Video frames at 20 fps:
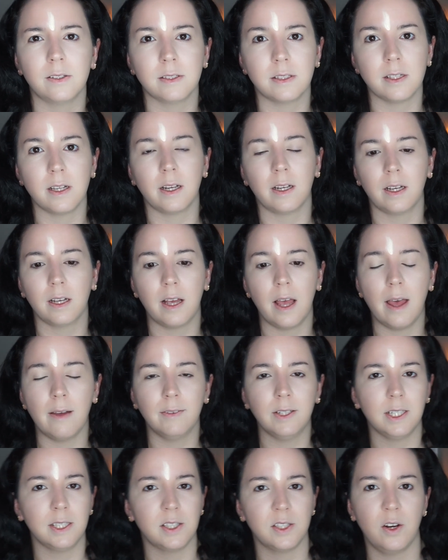It's like
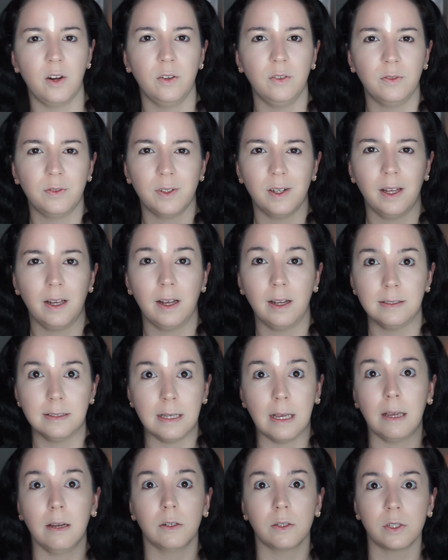heavy snow for like a
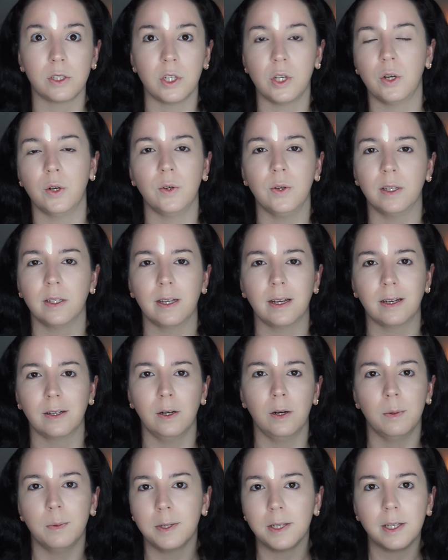day or two, and like
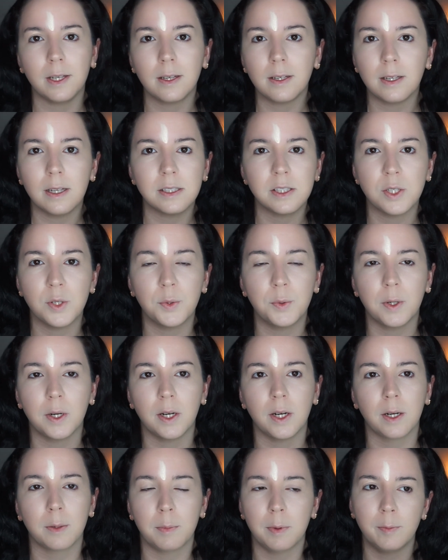nobody can get to work.